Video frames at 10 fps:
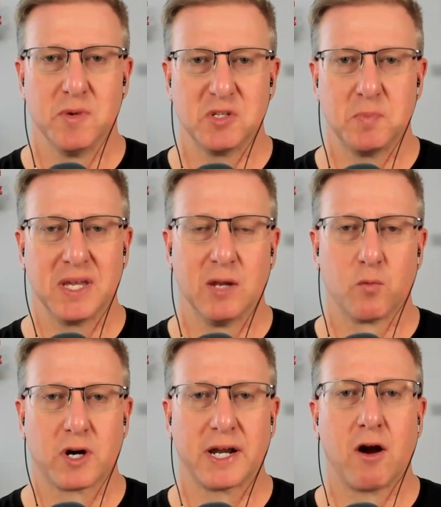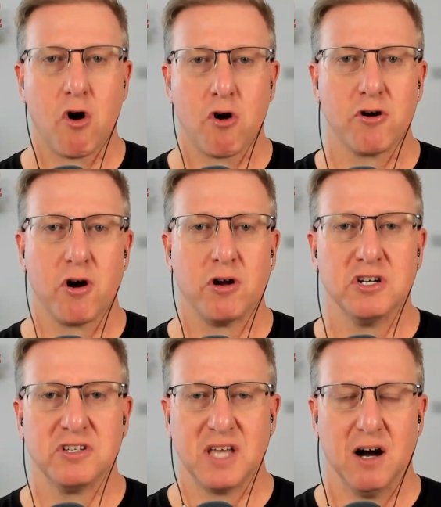must begin working harder on
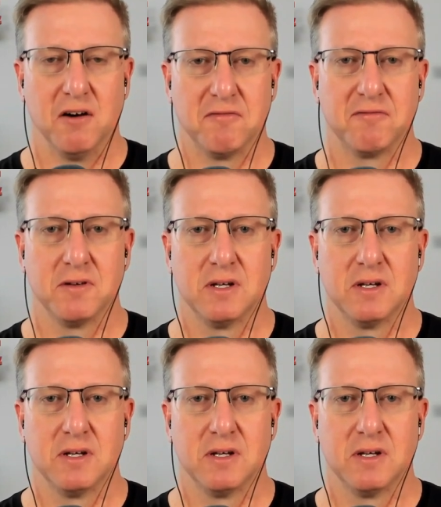yourself